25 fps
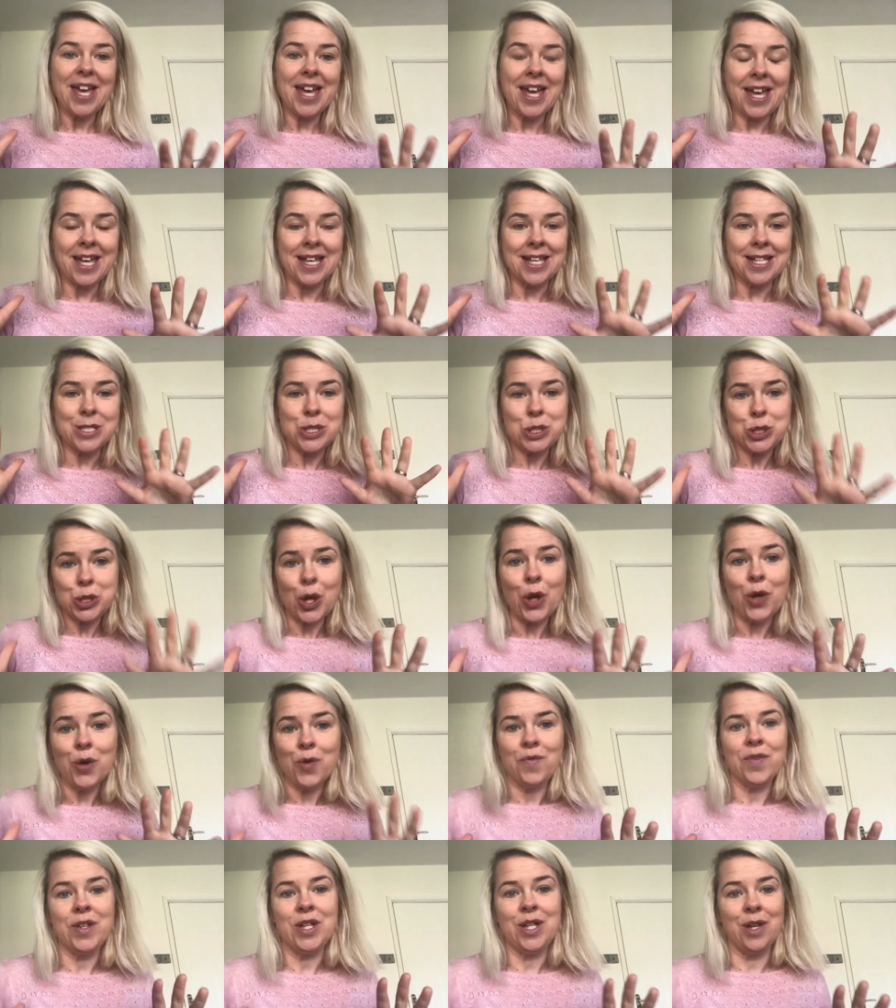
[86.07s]
It is
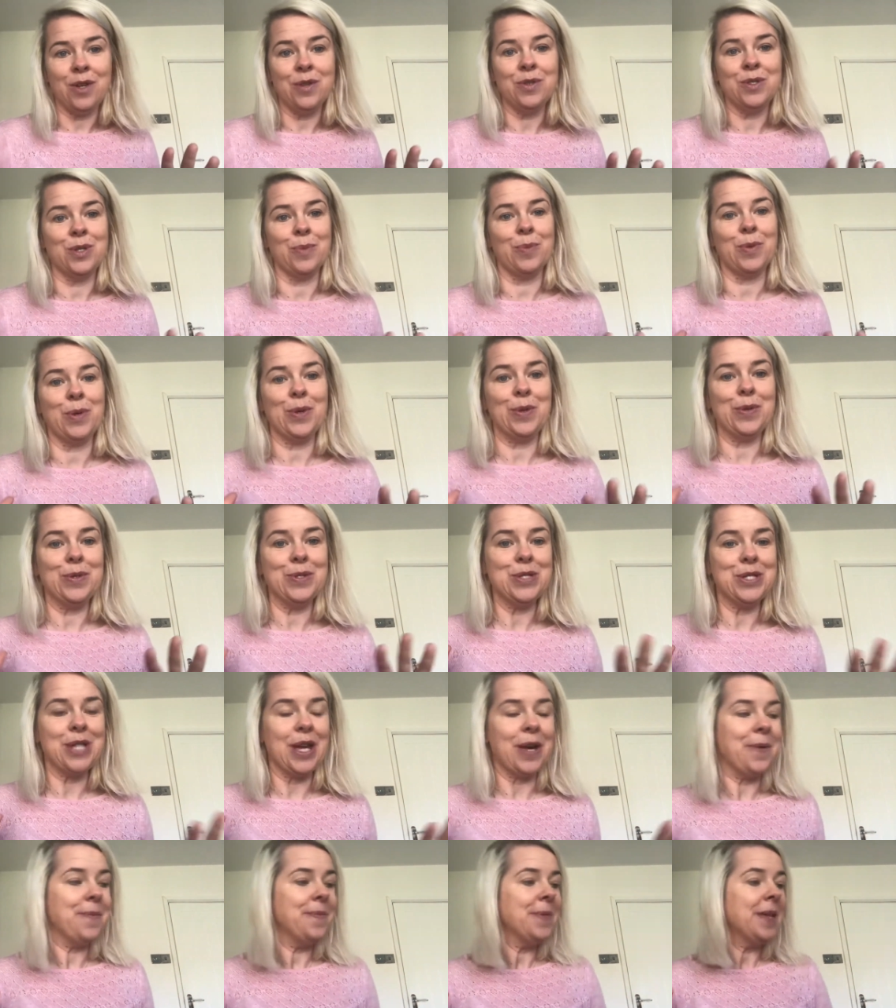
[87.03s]
so reusable,
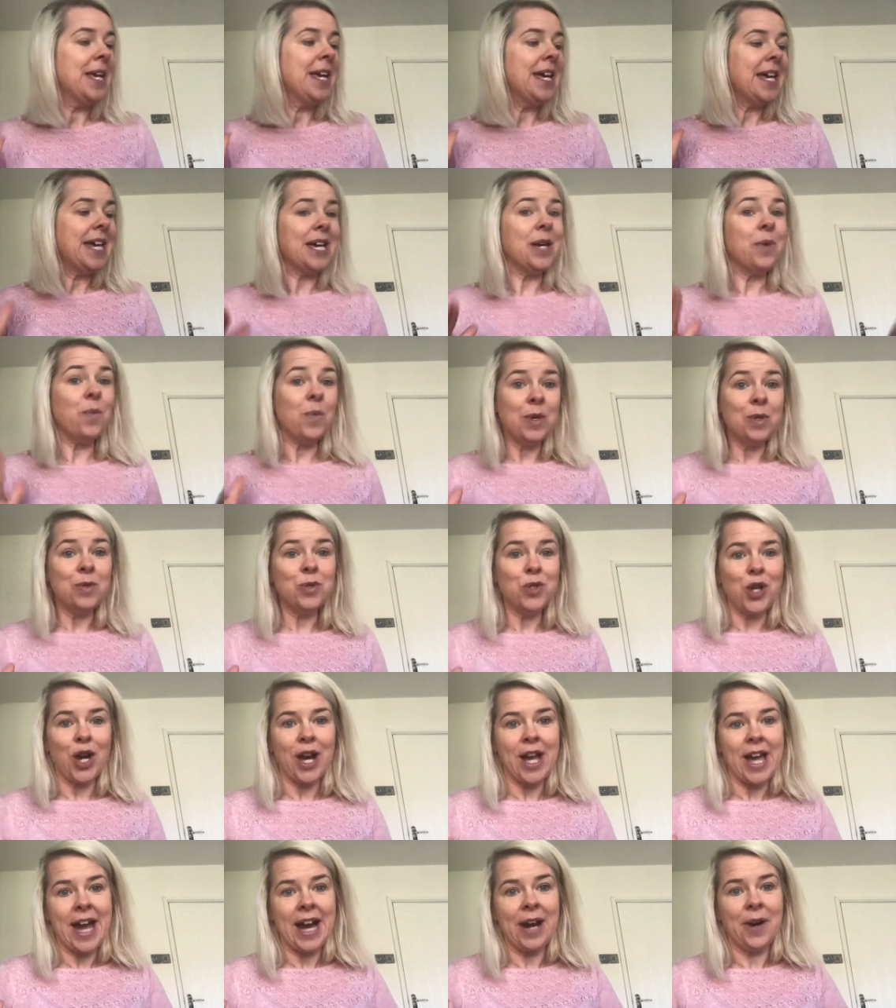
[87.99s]
so it will
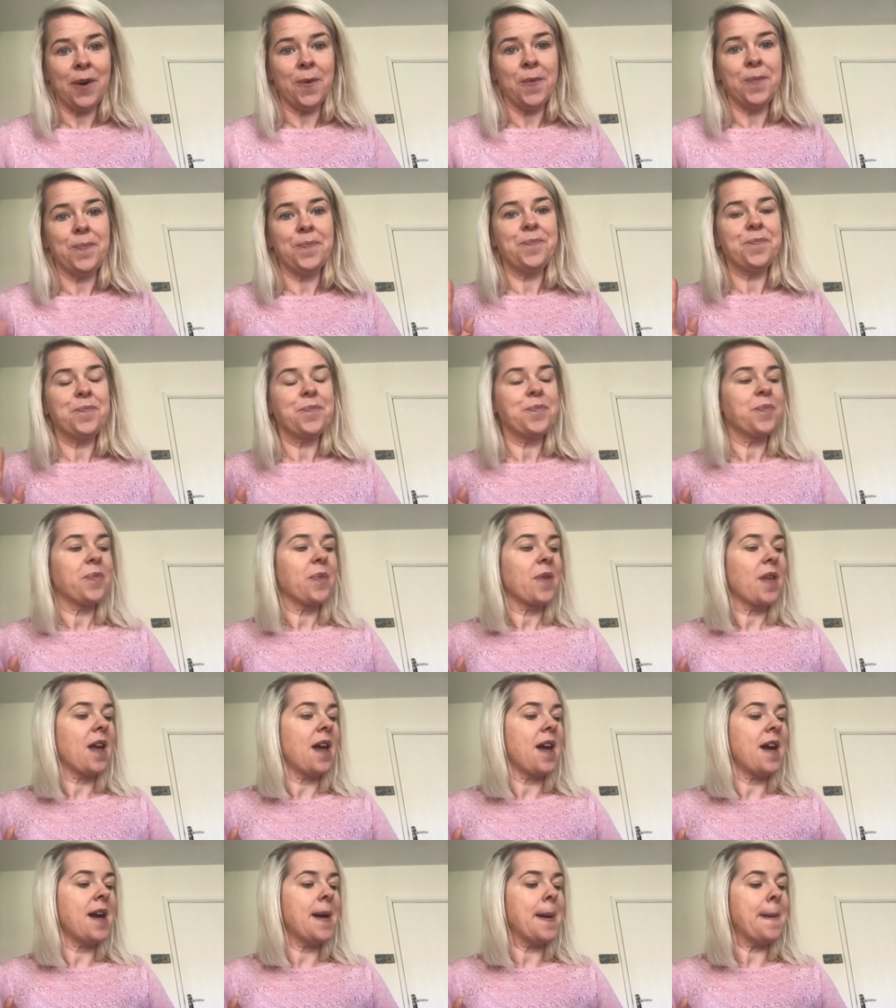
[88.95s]
dry out,
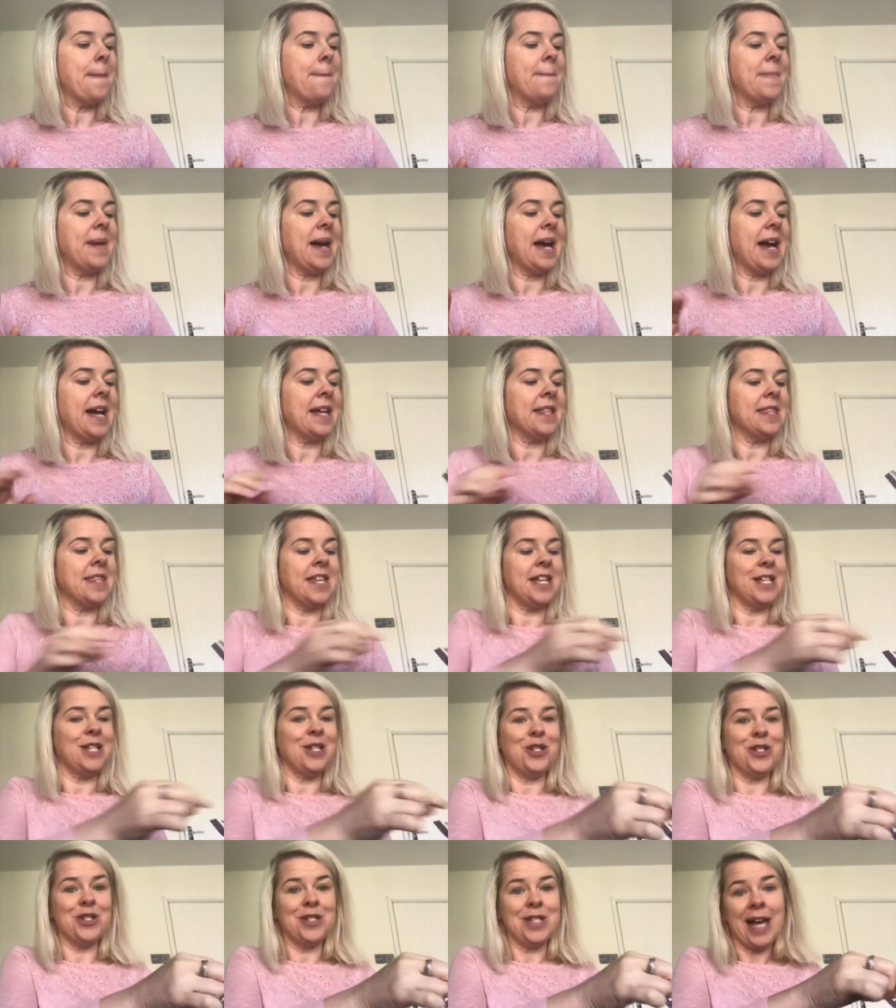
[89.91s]
and
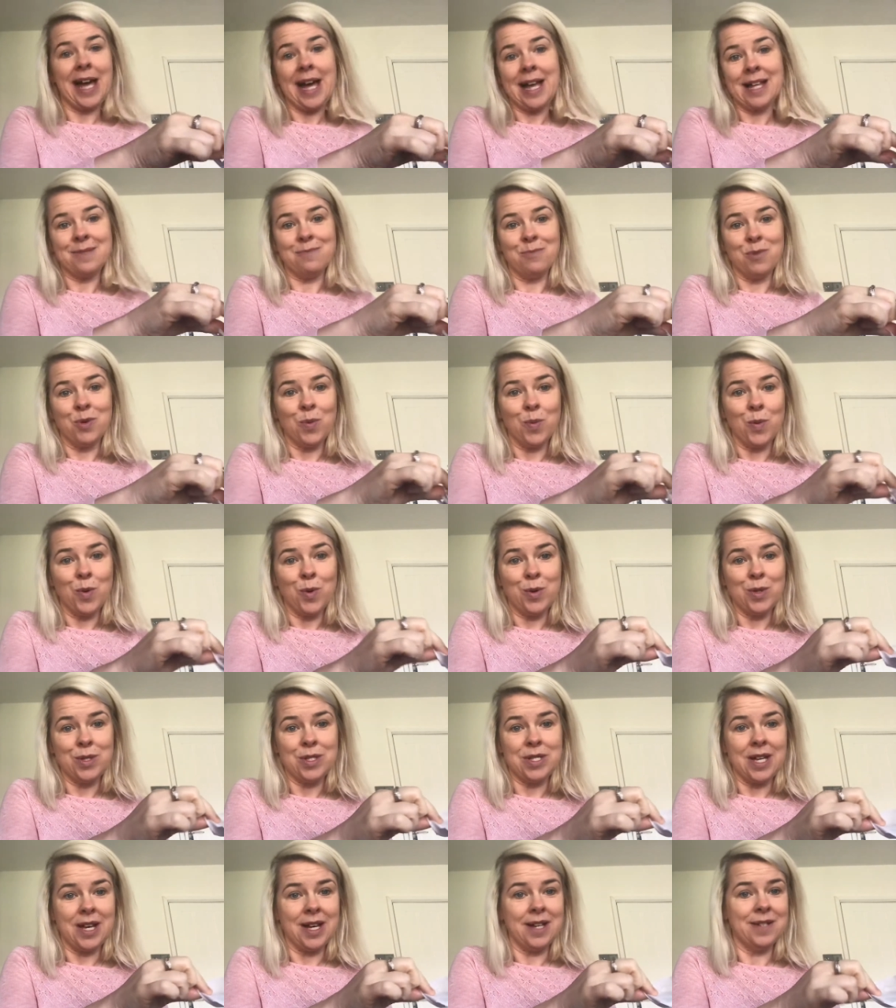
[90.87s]
then you just add more
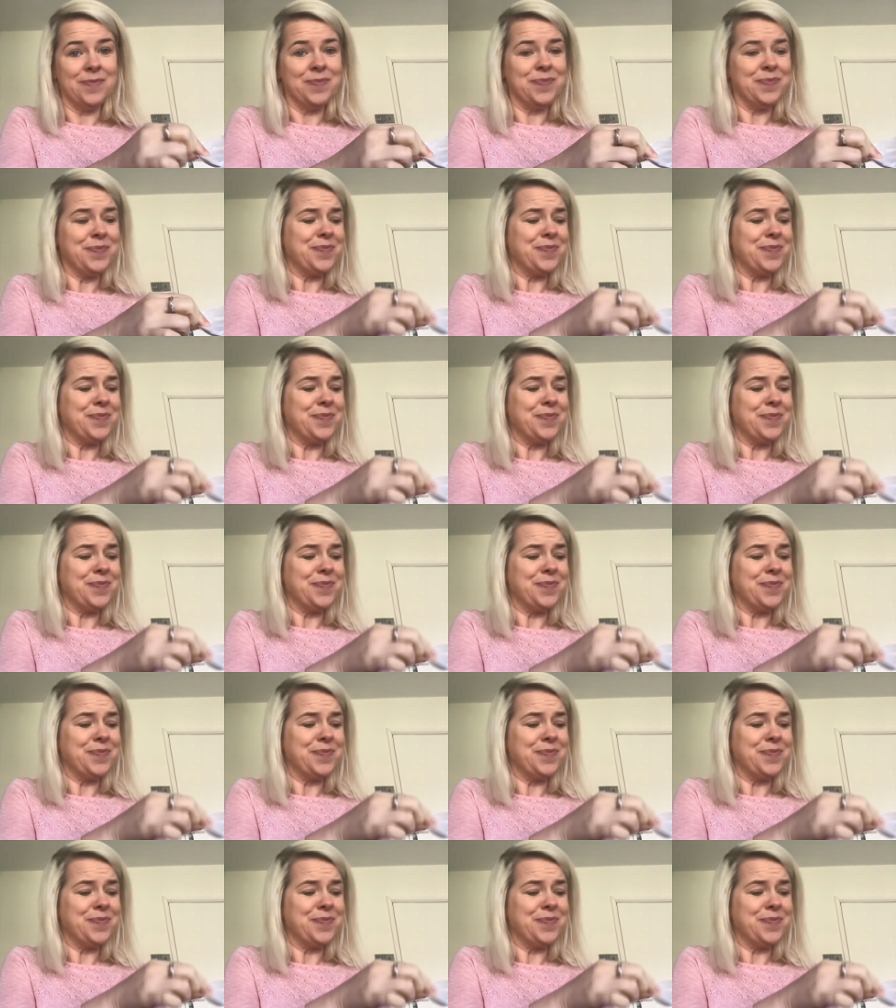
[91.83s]
water